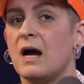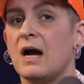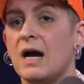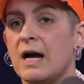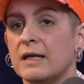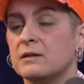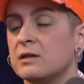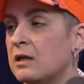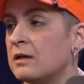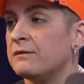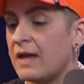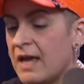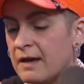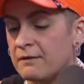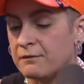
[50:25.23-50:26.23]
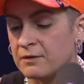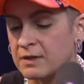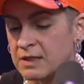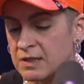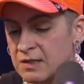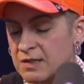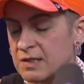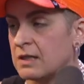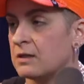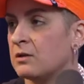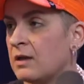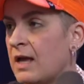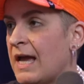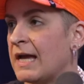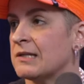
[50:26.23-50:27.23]
I love every
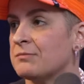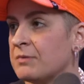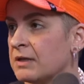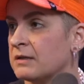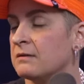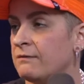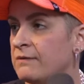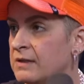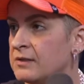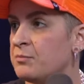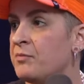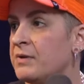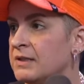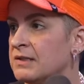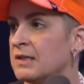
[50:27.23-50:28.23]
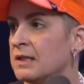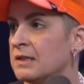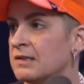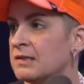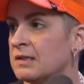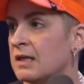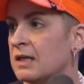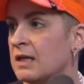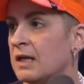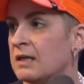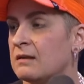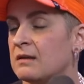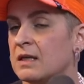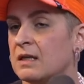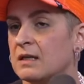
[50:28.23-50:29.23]
single aspect of this business. Mm. And I
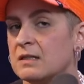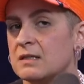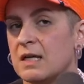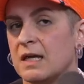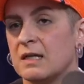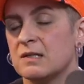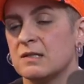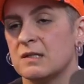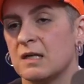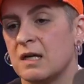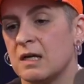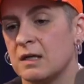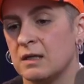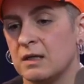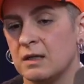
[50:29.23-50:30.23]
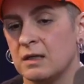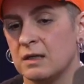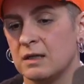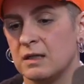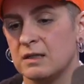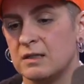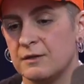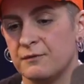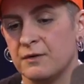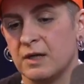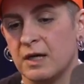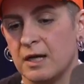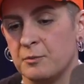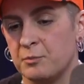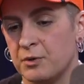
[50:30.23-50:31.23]
think it takes a different
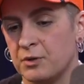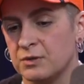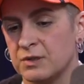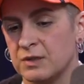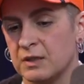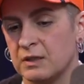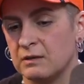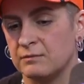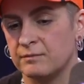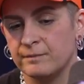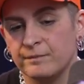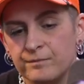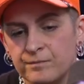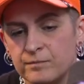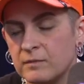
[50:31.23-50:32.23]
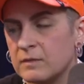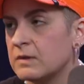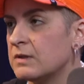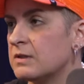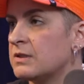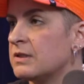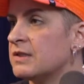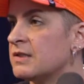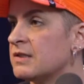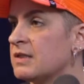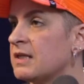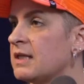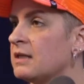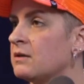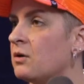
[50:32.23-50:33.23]
kind of person to
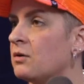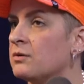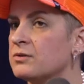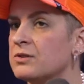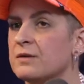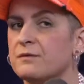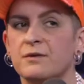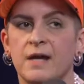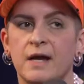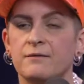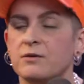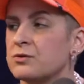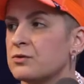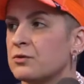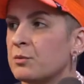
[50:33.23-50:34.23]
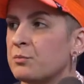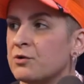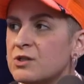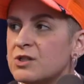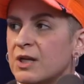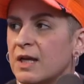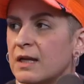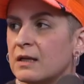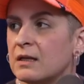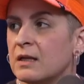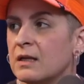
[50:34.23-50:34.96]
see all those different avenues or appreciate it.